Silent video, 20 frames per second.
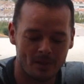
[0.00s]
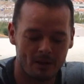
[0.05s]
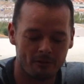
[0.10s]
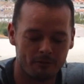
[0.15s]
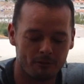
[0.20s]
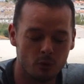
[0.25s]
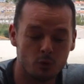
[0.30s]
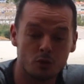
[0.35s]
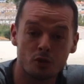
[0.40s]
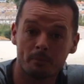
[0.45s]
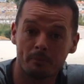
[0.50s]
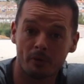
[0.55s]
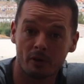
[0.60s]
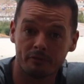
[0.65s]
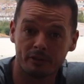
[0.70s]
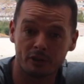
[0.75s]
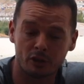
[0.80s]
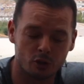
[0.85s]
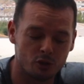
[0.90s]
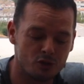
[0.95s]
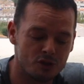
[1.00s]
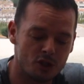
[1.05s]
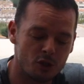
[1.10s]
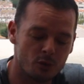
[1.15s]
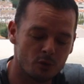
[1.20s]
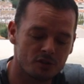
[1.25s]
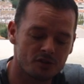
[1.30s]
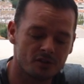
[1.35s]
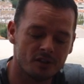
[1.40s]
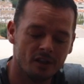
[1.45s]
Future perfect
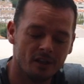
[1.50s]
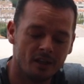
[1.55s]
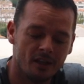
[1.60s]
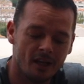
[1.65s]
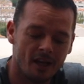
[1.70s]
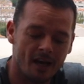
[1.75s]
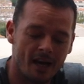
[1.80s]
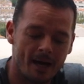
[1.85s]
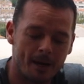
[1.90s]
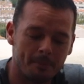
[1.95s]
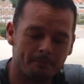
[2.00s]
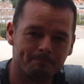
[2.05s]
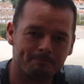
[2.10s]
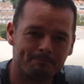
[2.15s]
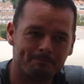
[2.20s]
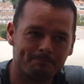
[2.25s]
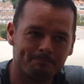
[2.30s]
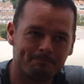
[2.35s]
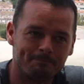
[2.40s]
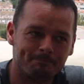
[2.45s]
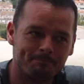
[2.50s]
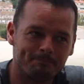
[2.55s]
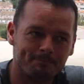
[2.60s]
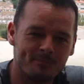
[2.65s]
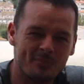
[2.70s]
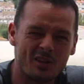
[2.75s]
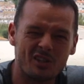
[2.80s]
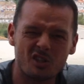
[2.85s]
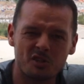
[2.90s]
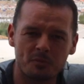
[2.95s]
continuous.
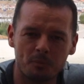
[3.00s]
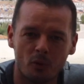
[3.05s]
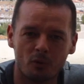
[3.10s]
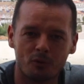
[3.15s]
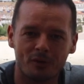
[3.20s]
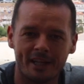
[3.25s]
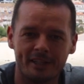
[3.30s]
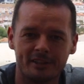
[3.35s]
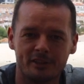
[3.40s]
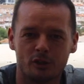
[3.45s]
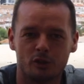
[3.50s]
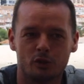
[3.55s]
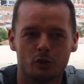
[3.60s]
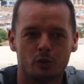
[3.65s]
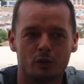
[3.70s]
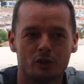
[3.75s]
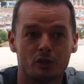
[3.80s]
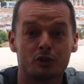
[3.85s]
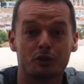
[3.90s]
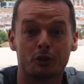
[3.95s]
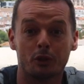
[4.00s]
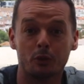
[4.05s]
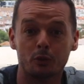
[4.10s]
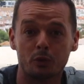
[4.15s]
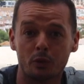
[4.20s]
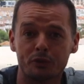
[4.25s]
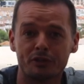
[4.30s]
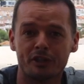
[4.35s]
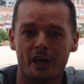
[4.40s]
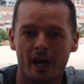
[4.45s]
This is more related to the
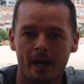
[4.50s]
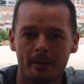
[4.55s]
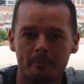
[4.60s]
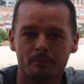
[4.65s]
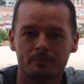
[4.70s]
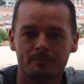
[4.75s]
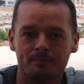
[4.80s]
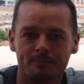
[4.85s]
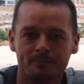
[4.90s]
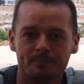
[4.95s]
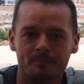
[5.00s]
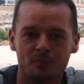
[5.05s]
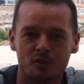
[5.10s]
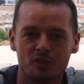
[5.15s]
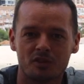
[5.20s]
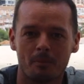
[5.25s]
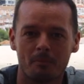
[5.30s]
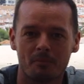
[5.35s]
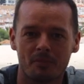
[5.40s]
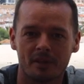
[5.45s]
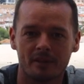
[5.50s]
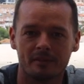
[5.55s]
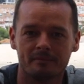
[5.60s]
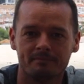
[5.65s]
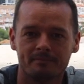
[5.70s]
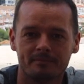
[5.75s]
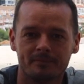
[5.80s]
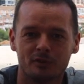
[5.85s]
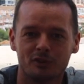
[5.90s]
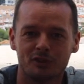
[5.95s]
total time something
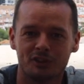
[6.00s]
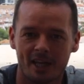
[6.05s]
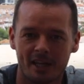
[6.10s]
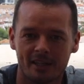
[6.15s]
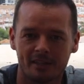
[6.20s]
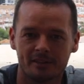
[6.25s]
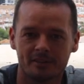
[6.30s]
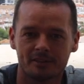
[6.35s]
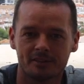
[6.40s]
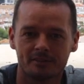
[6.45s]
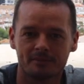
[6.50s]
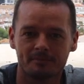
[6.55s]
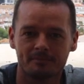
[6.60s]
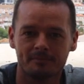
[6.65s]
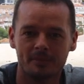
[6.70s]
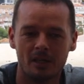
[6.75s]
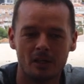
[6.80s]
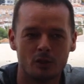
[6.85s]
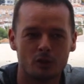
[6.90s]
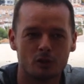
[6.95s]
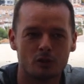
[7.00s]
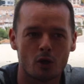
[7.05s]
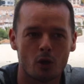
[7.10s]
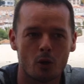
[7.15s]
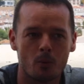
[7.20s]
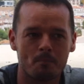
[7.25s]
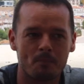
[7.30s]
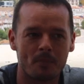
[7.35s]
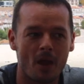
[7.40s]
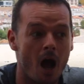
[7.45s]
takes.
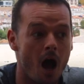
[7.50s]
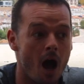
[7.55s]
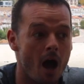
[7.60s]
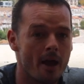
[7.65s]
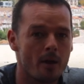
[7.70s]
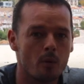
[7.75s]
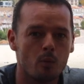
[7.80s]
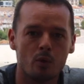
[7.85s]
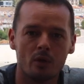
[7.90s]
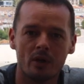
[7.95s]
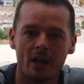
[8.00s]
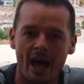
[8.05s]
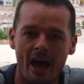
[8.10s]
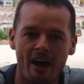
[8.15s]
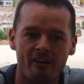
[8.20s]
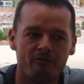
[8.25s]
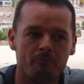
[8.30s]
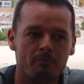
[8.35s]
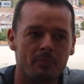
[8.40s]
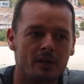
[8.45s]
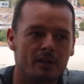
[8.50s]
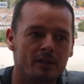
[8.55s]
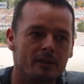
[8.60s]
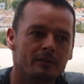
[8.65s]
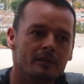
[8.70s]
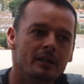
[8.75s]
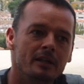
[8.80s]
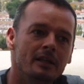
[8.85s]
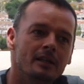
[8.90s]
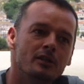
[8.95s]
So I will have
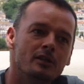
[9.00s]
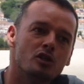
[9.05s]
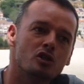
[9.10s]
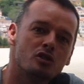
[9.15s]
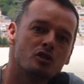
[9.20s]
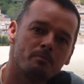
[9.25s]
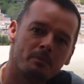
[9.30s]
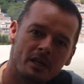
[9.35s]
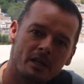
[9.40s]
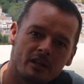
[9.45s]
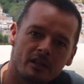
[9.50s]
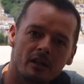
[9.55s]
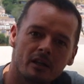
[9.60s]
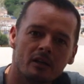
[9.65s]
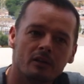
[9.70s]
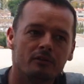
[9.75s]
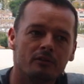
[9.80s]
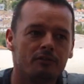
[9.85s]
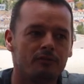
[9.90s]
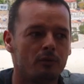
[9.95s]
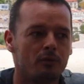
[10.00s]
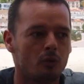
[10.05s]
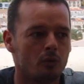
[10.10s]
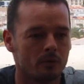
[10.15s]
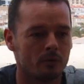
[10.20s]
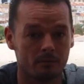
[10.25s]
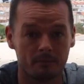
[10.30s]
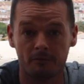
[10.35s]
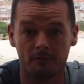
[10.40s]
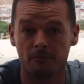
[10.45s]
been speaking
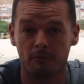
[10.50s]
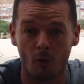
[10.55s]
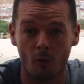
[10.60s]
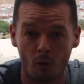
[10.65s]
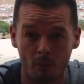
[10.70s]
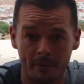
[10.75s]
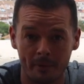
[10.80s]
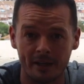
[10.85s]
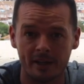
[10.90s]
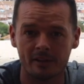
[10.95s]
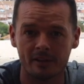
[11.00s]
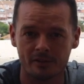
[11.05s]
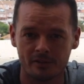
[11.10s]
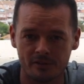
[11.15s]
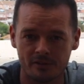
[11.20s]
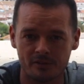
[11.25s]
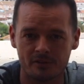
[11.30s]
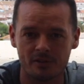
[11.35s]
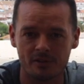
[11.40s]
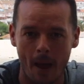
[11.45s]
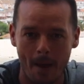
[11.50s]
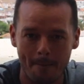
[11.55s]
for 4 minutes